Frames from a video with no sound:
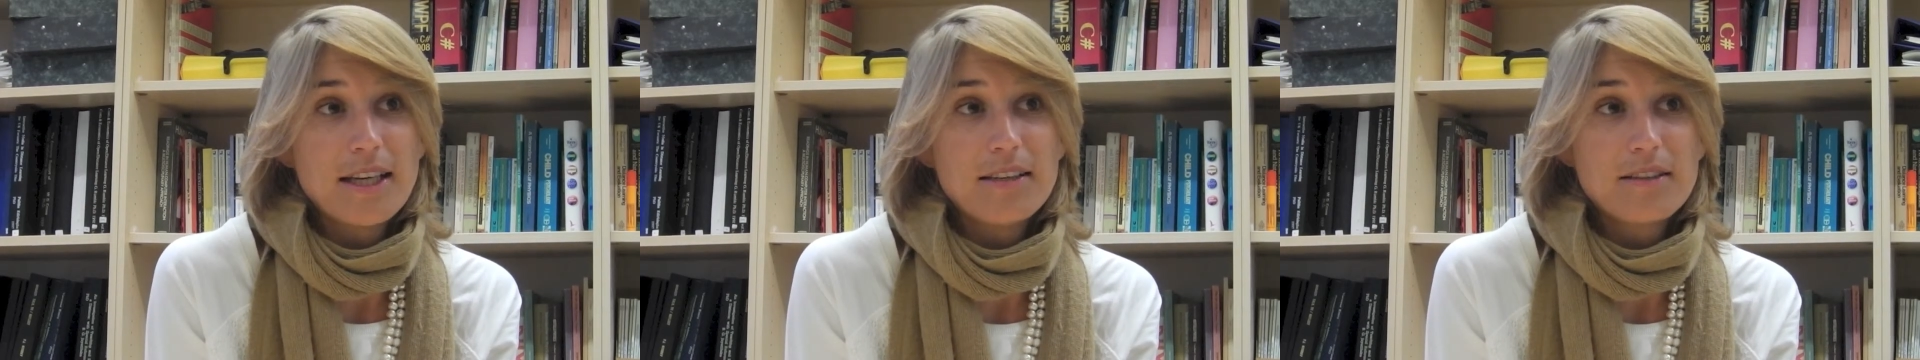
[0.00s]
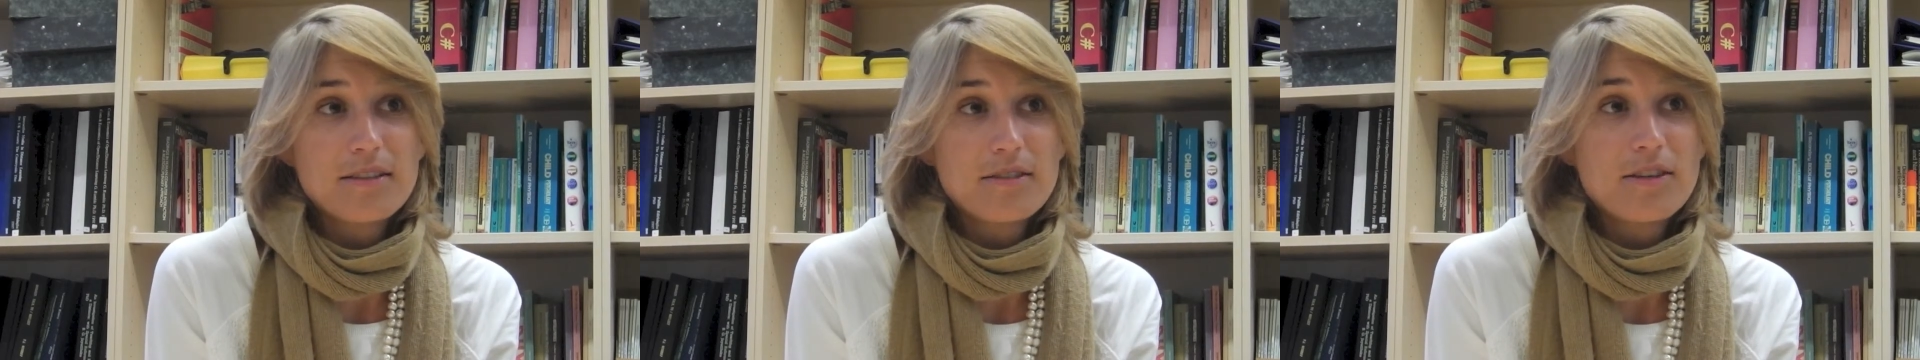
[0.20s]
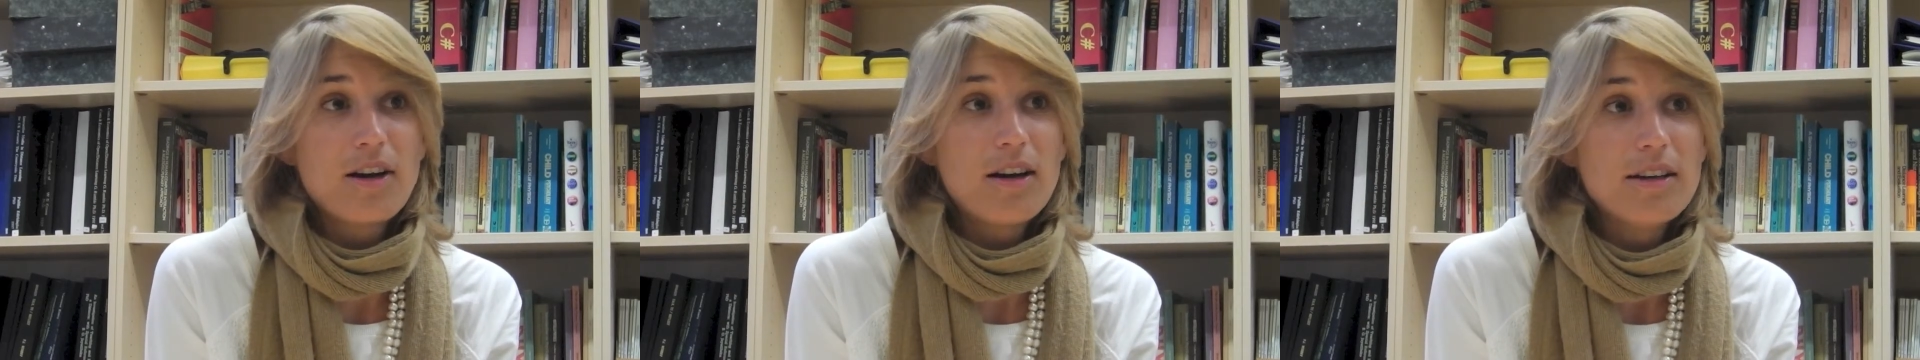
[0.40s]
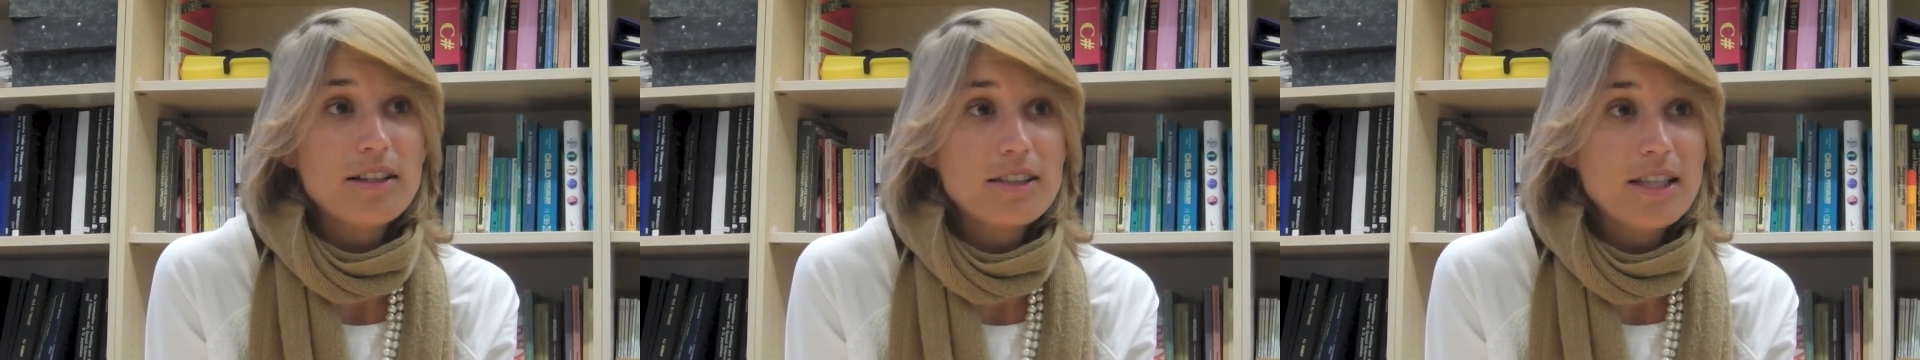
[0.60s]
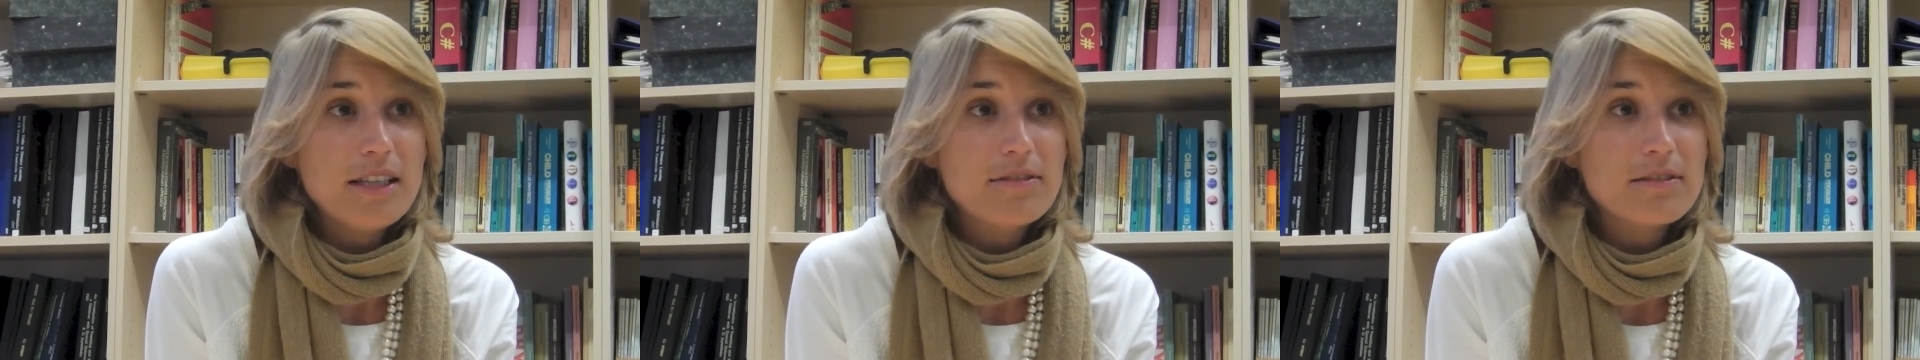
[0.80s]
at
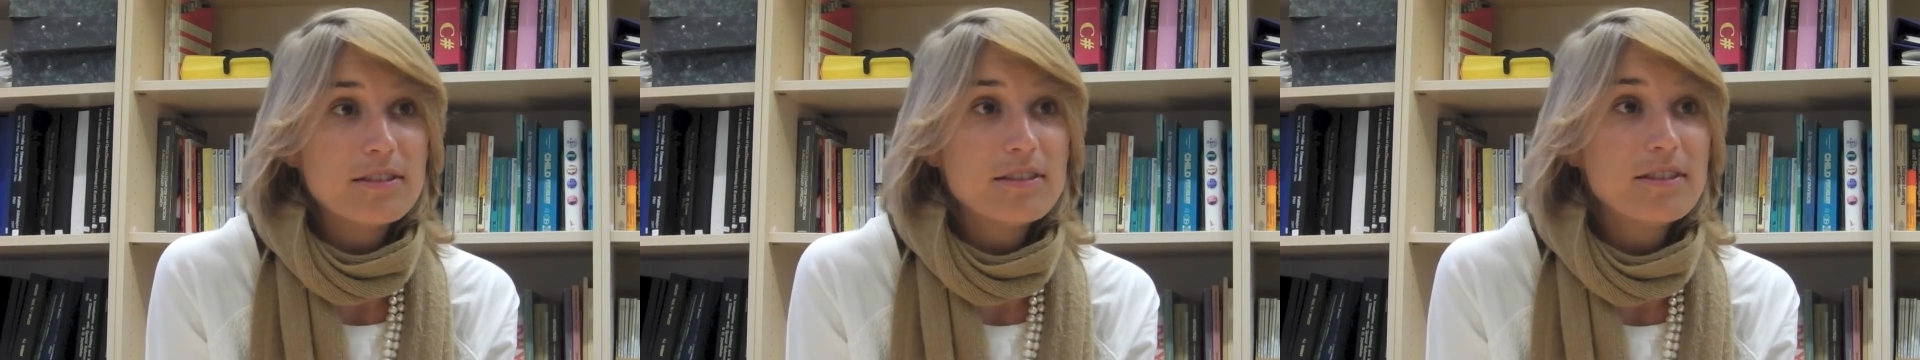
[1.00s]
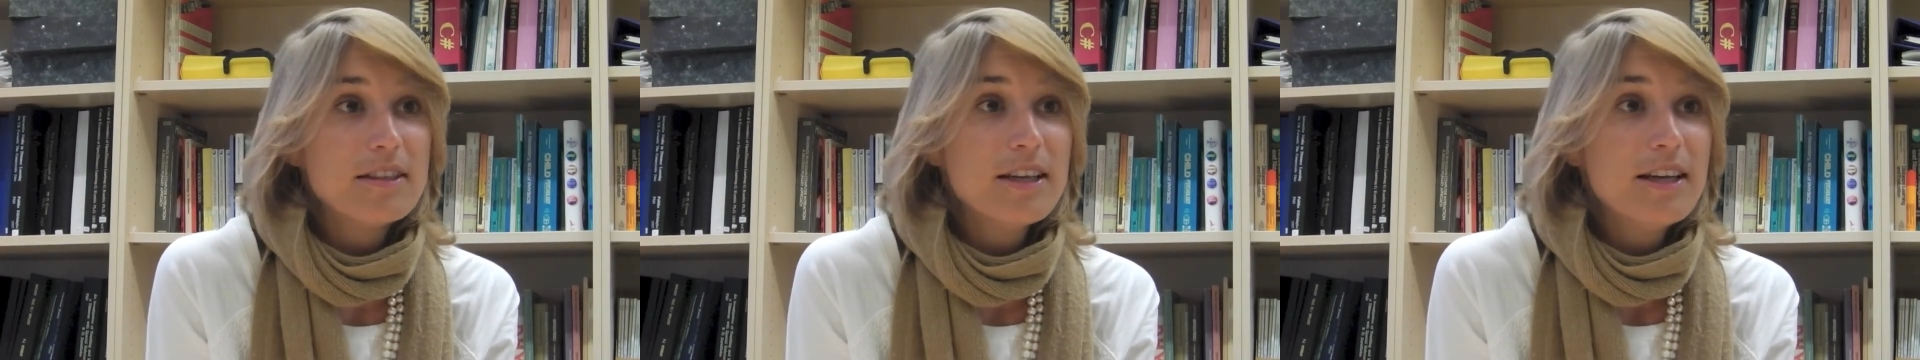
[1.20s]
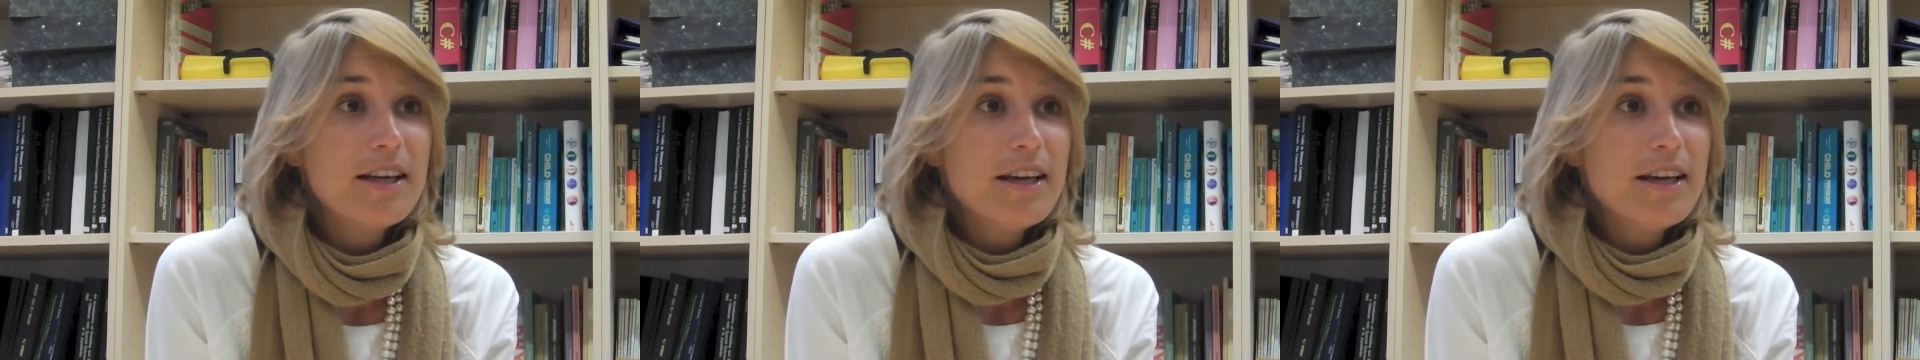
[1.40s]
college level,